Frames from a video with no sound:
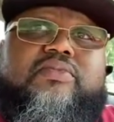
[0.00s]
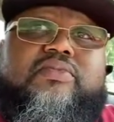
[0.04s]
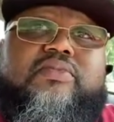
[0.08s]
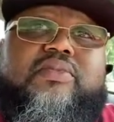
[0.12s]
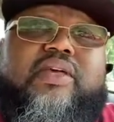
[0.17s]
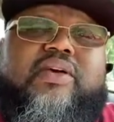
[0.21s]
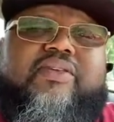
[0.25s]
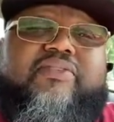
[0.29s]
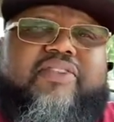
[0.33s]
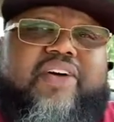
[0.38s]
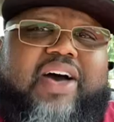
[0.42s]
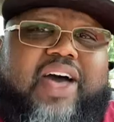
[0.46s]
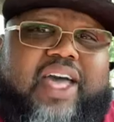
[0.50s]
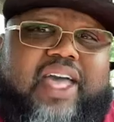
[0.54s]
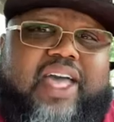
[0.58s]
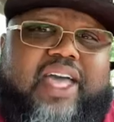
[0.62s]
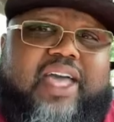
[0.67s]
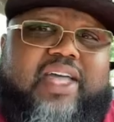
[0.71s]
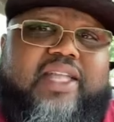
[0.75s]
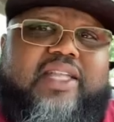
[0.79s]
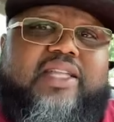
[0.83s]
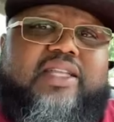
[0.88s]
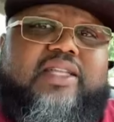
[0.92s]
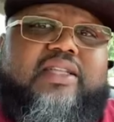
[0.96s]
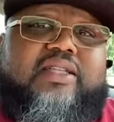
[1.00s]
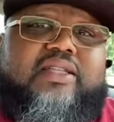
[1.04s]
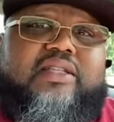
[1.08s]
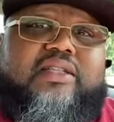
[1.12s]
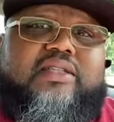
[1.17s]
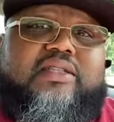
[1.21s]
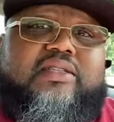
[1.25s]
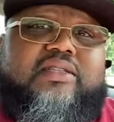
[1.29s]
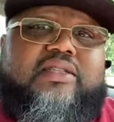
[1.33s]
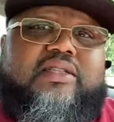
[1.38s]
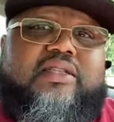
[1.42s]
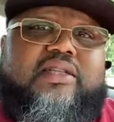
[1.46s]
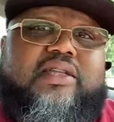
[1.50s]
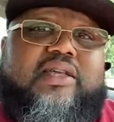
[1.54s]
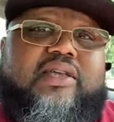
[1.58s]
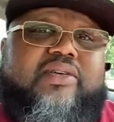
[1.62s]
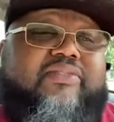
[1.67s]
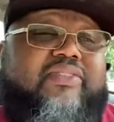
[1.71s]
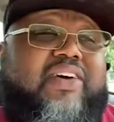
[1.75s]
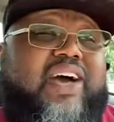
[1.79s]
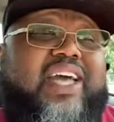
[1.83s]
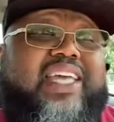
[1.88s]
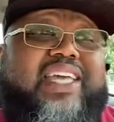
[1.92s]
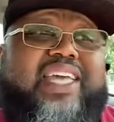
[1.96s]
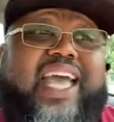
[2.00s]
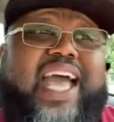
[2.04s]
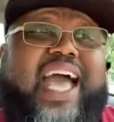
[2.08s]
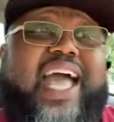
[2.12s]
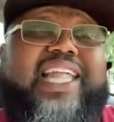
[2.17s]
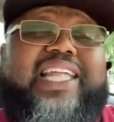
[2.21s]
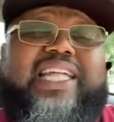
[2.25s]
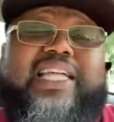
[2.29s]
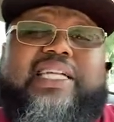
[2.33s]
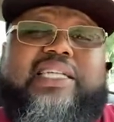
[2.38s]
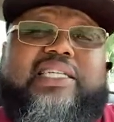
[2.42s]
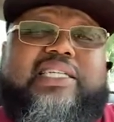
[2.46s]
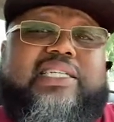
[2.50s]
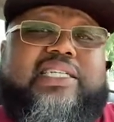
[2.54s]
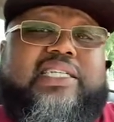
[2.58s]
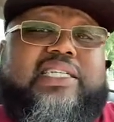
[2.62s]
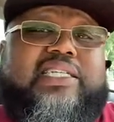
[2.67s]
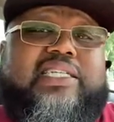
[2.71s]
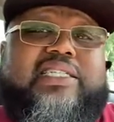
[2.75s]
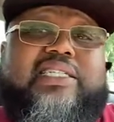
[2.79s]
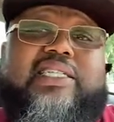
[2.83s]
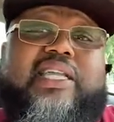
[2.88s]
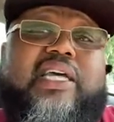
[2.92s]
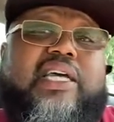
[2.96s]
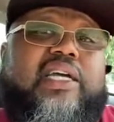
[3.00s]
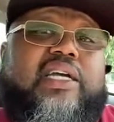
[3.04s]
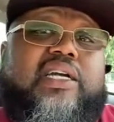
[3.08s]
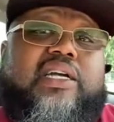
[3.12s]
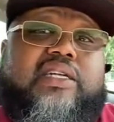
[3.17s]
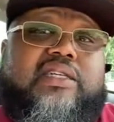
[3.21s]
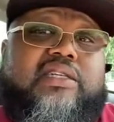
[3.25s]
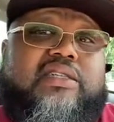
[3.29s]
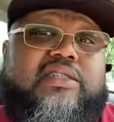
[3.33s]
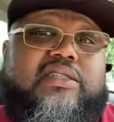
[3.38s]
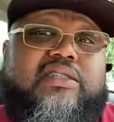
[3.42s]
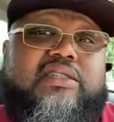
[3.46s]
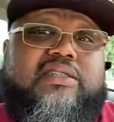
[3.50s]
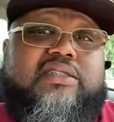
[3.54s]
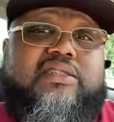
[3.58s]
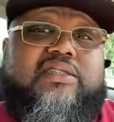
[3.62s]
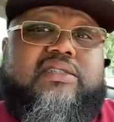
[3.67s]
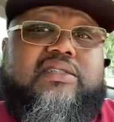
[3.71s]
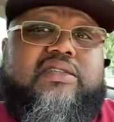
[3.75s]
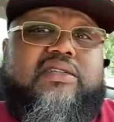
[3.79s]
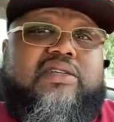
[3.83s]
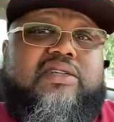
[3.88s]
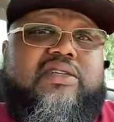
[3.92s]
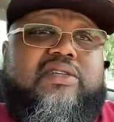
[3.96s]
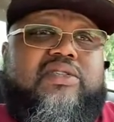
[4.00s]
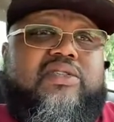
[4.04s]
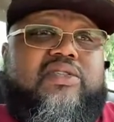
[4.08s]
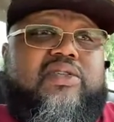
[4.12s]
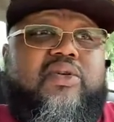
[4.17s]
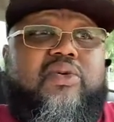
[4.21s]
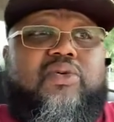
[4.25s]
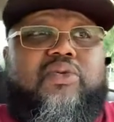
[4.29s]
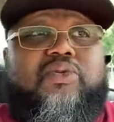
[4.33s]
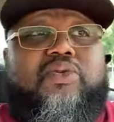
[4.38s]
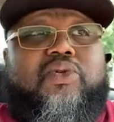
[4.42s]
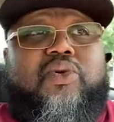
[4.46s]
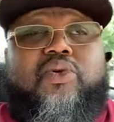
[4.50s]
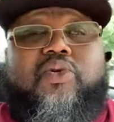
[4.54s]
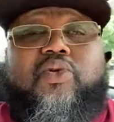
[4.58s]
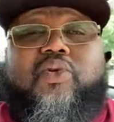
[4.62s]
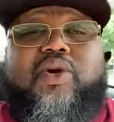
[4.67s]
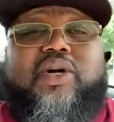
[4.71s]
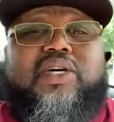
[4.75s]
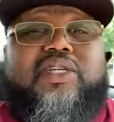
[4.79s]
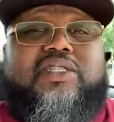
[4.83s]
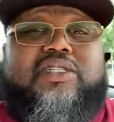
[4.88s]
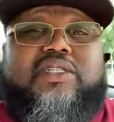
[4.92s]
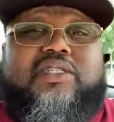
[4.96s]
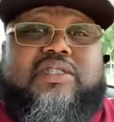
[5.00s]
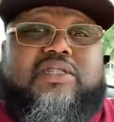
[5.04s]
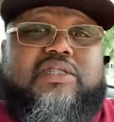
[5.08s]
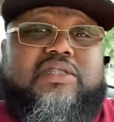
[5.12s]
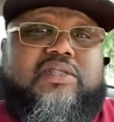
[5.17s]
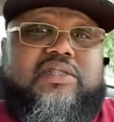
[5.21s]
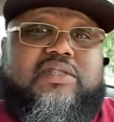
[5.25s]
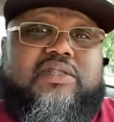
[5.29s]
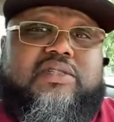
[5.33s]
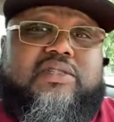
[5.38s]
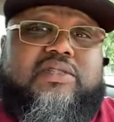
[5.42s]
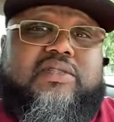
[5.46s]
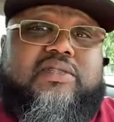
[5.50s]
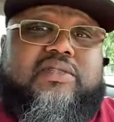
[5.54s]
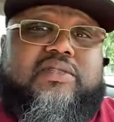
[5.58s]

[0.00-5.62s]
If I had it, if I got it, it's theirs. No questions.